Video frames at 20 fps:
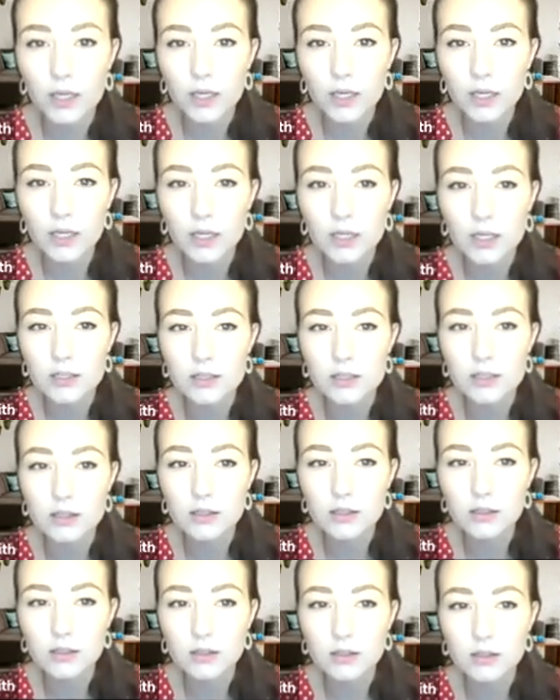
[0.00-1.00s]
is,
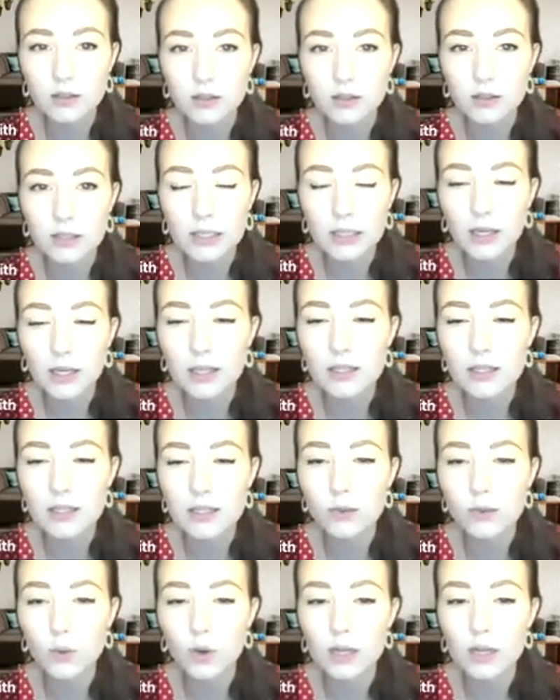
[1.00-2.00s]
yeah,
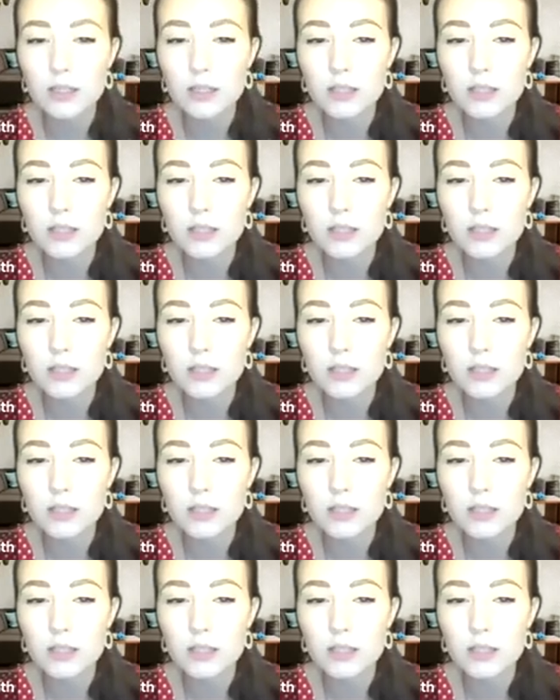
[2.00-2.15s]
it's a